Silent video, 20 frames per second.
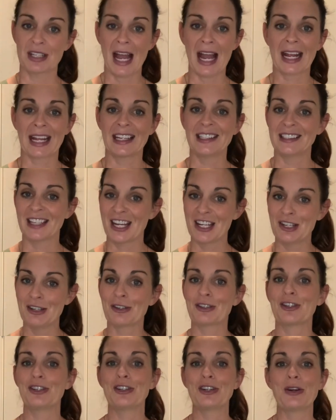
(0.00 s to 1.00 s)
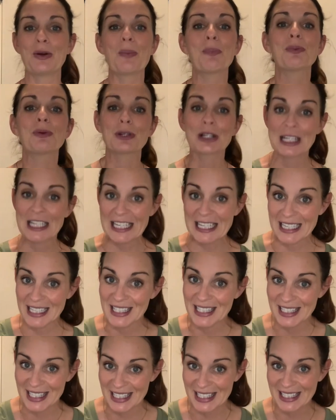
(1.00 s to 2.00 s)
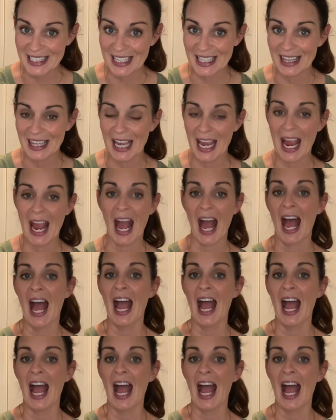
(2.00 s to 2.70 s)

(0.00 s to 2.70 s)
I continue to do pretty consistently